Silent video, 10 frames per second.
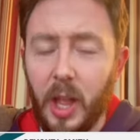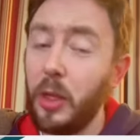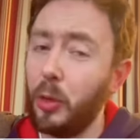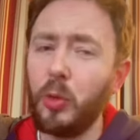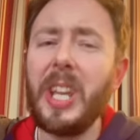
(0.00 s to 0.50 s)

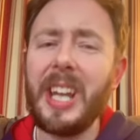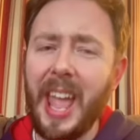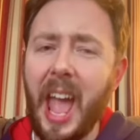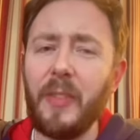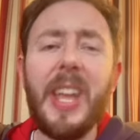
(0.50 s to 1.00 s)

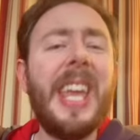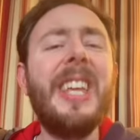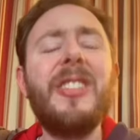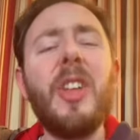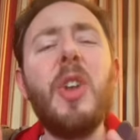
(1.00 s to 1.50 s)
3.5. He's
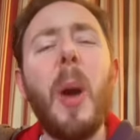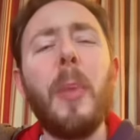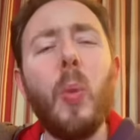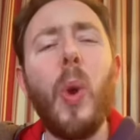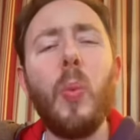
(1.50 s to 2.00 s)
the number
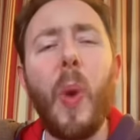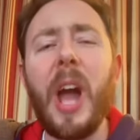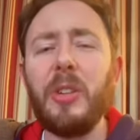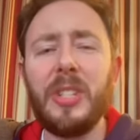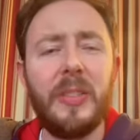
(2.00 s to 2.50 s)
one wide
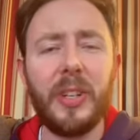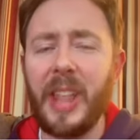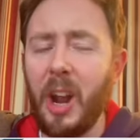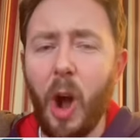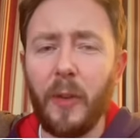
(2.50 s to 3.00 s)
receiver in that
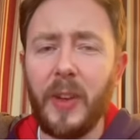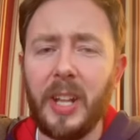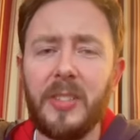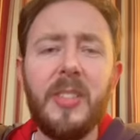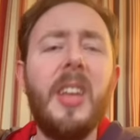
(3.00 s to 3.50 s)
offense.